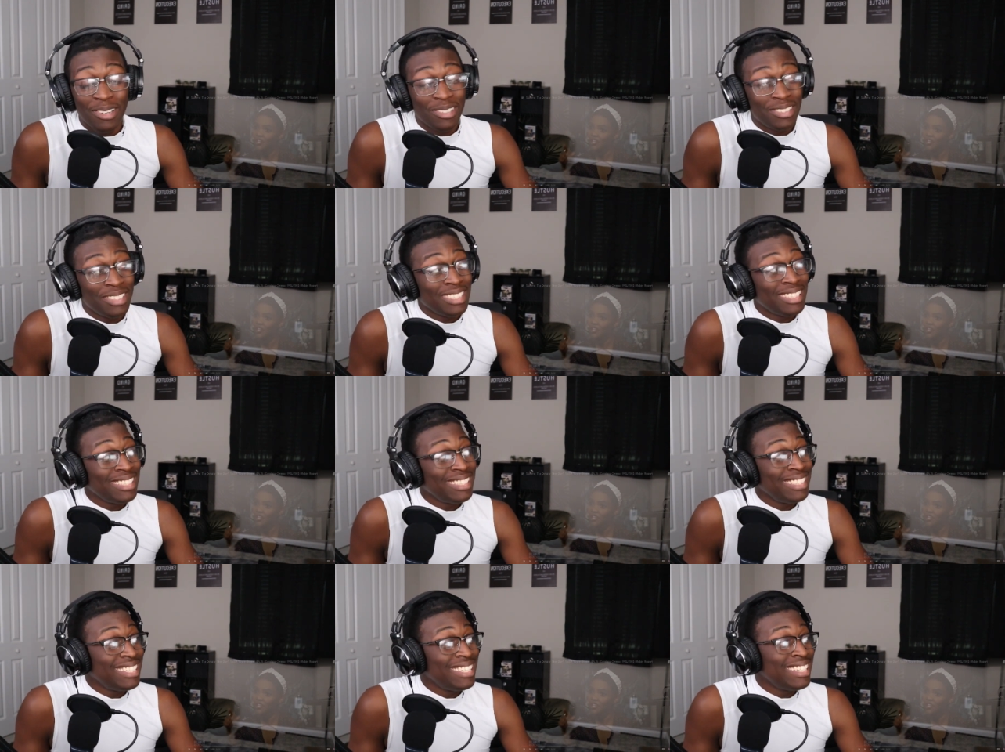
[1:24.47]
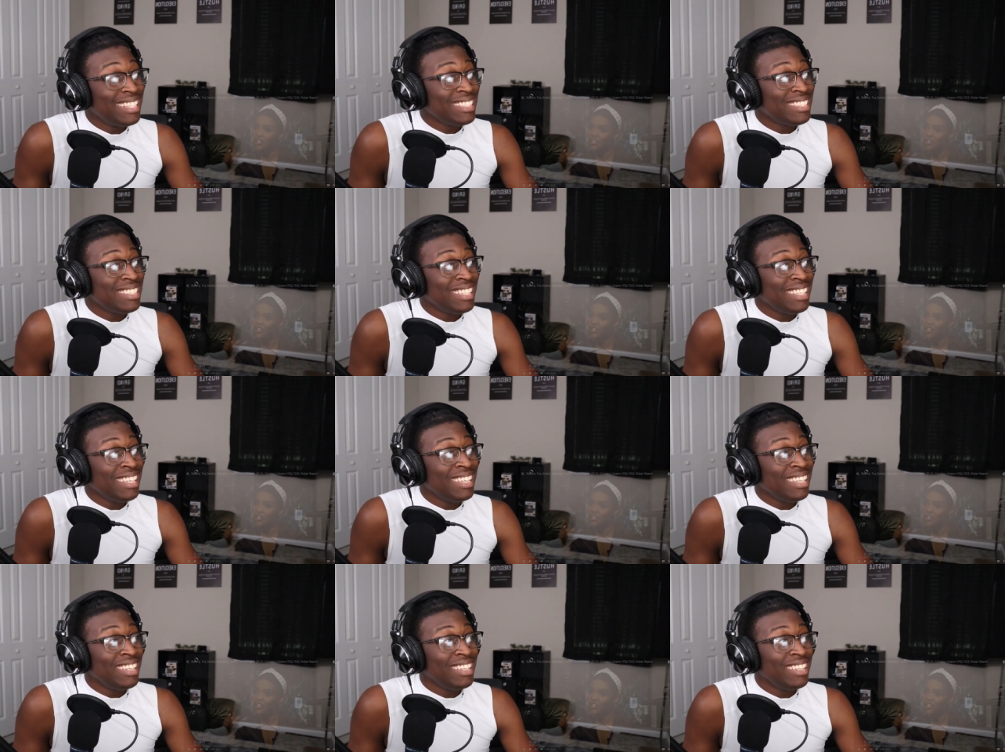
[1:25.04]
You know what I'm
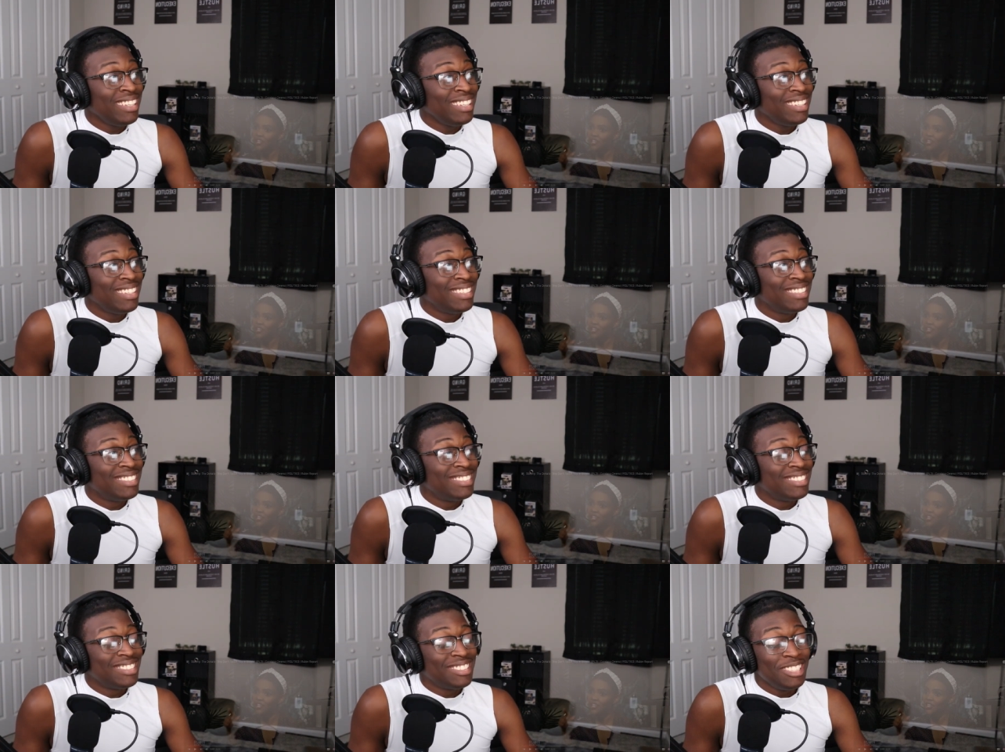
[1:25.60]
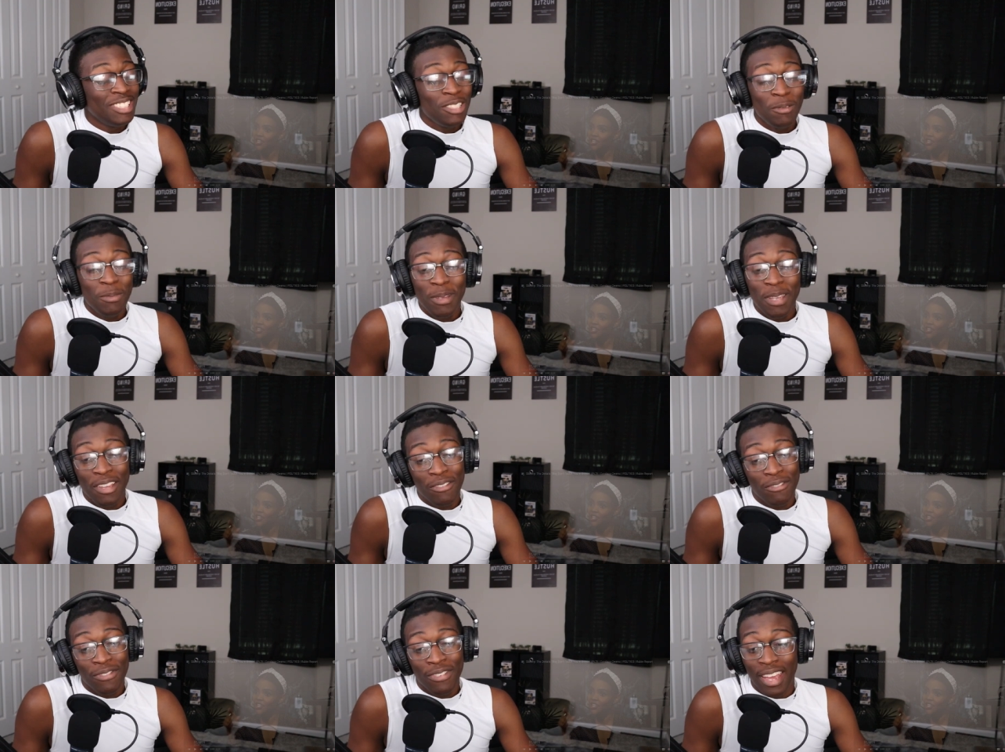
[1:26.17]
saying? She's
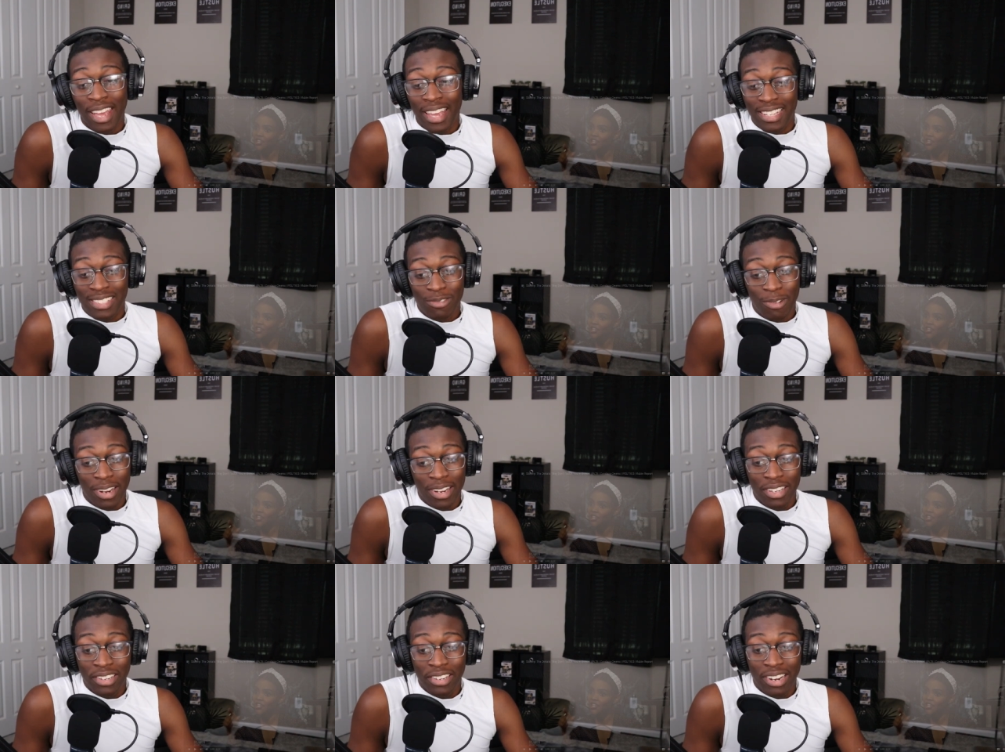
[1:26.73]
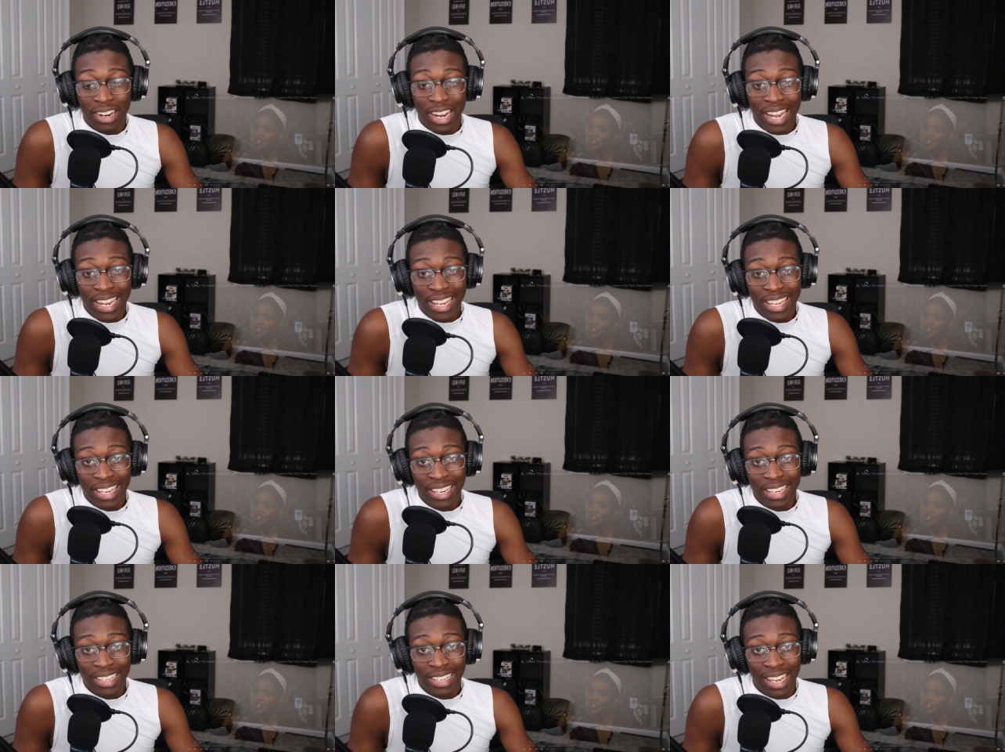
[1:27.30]
speaking facts right here. I
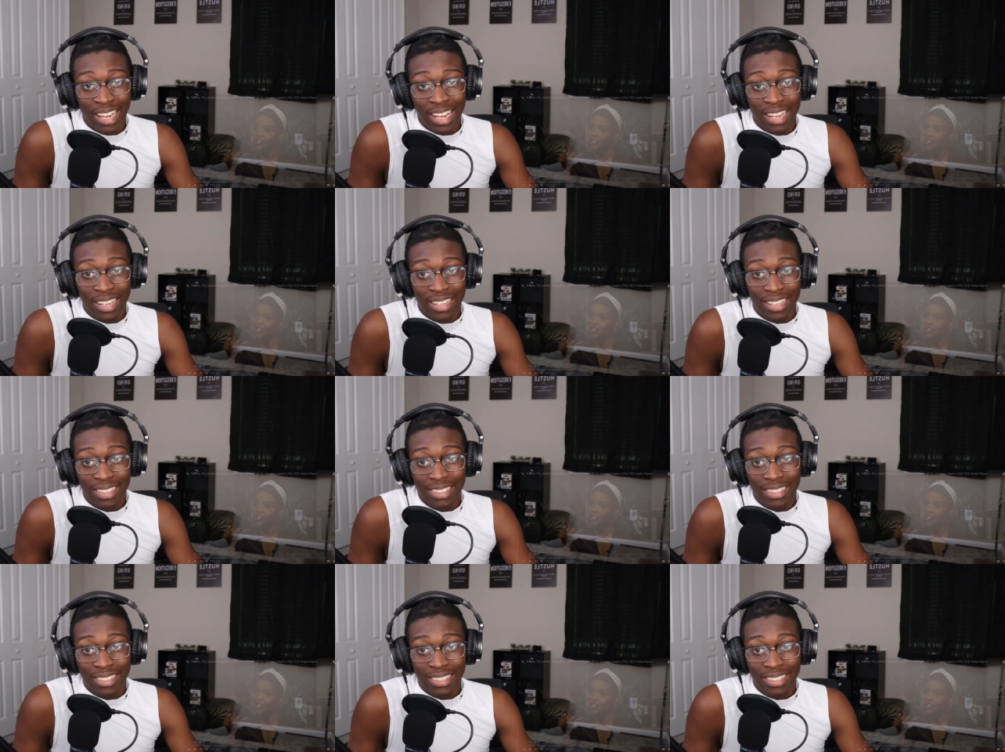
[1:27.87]
can't lie.